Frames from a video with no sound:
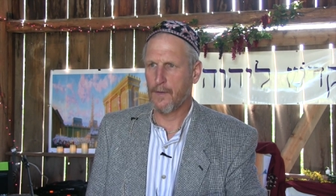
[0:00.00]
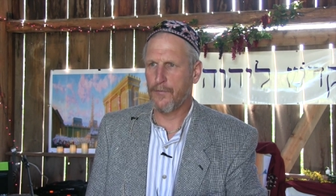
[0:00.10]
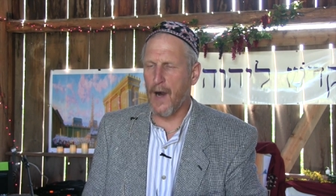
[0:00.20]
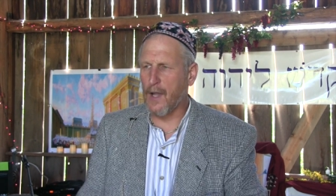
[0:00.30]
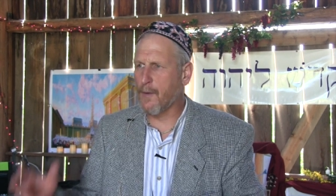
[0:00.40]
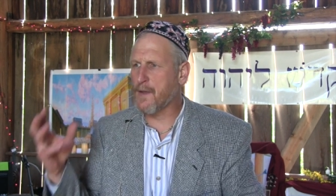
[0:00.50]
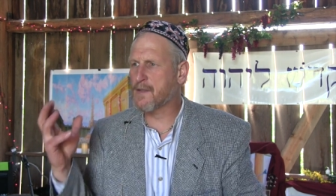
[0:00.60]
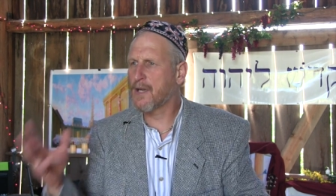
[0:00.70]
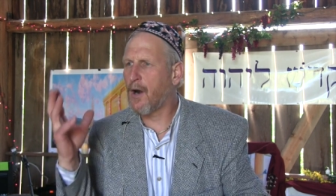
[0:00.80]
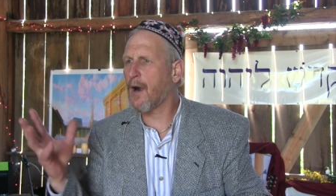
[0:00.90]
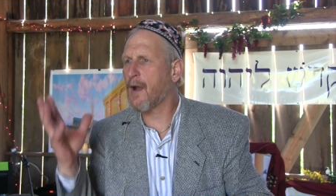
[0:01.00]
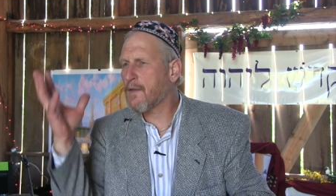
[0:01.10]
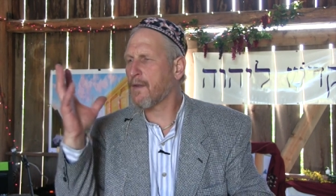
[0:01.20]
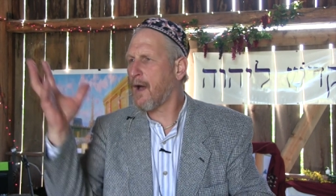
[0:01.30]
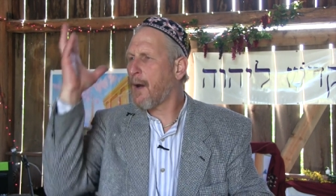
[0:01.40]
Following the Torah
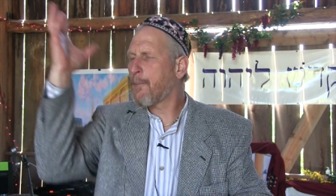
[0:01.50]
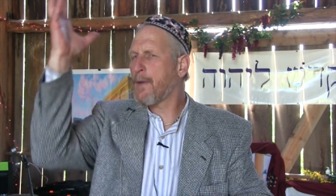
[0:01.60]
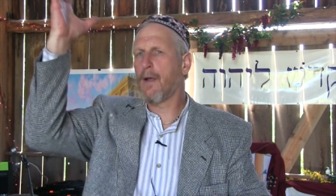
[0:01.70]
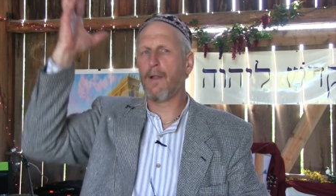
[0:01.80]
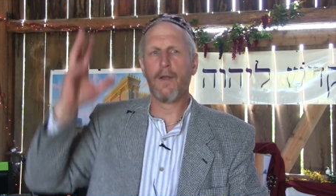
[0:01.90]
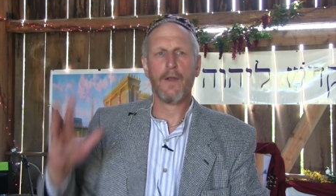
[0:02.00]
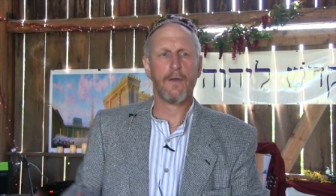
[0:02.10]
is an uphill